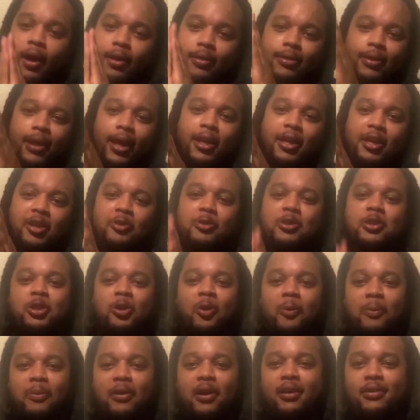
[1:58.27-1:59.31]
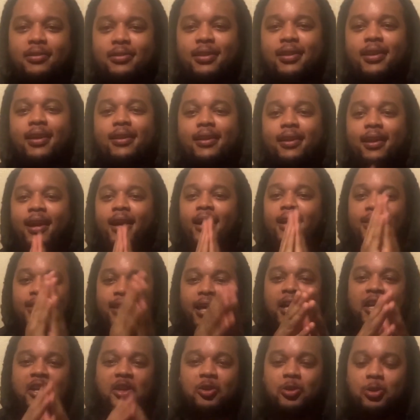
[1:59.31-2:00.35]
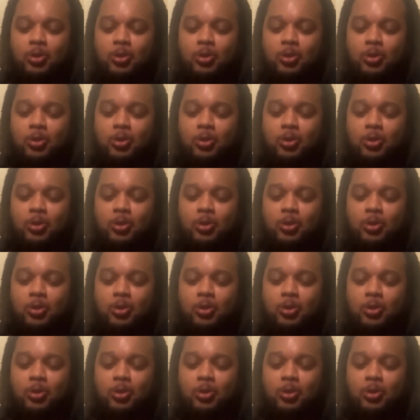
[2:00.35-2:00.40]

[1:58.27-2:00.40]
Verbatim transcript: Thank you so much. And thank you,